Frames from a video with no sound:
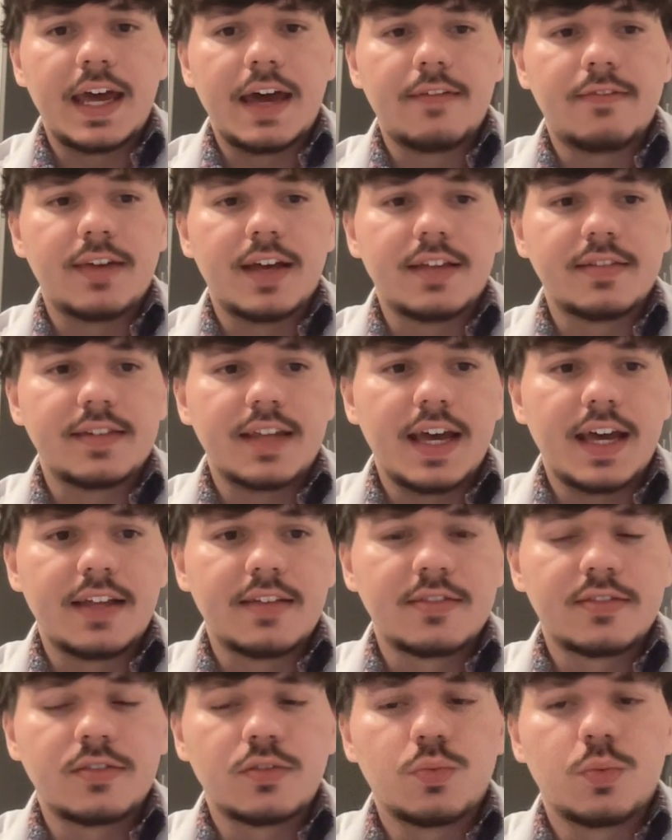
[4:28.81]

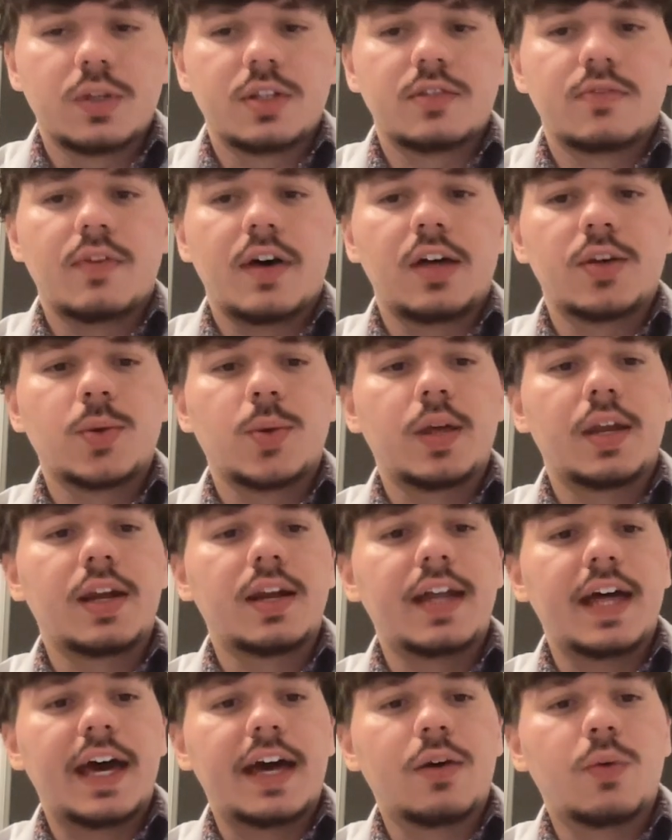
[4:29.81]
FSS was
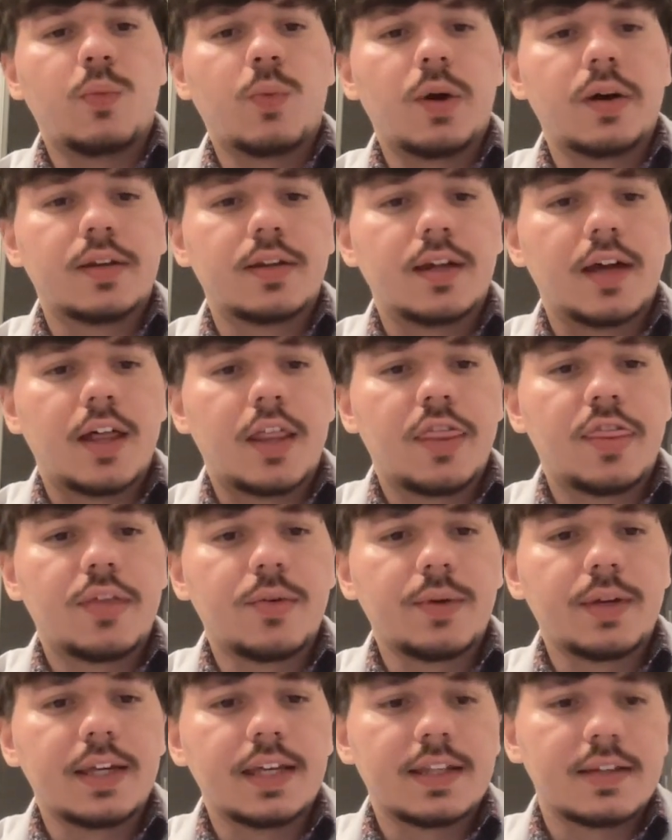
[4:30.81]
evaluated at 1,
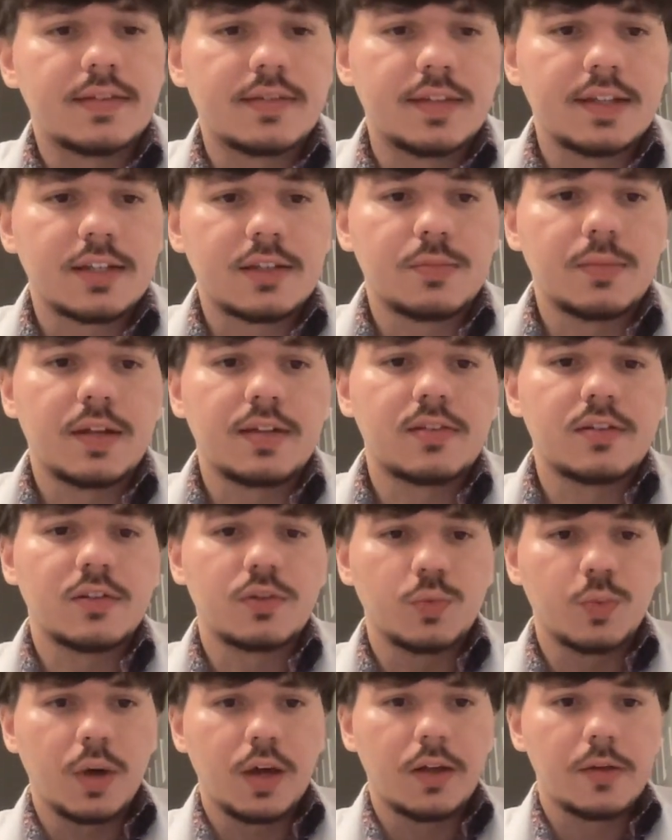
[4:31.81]
3, and 6 months
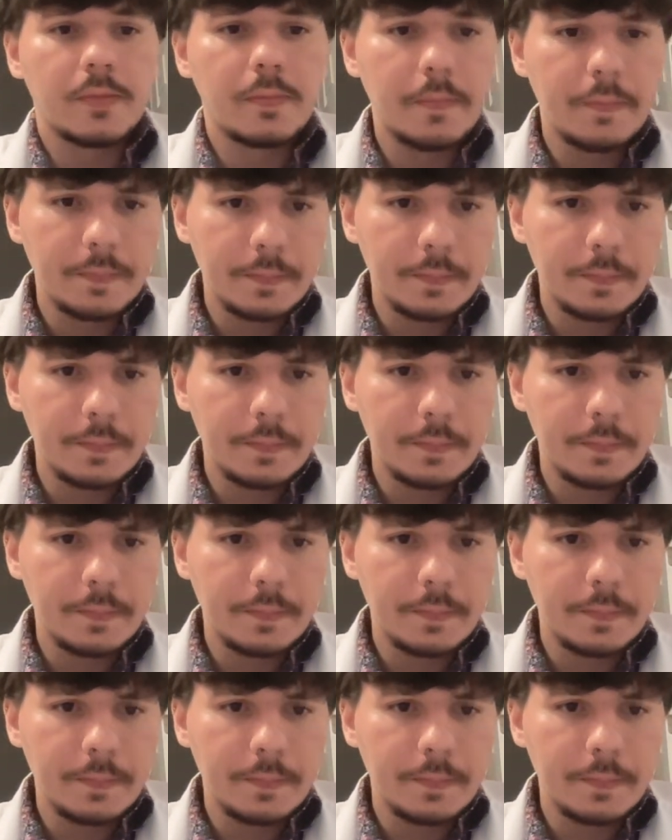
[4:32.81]
as well.